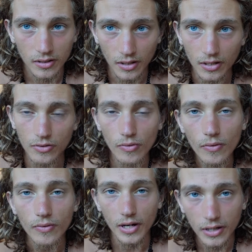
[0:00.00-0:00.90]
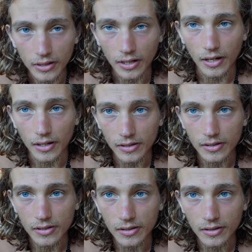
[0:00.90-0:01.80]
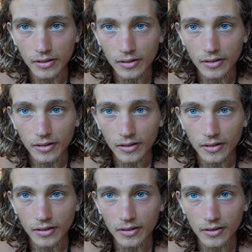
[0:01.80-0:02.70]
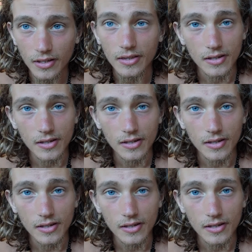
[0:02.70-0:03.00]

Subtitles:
and you will recognize that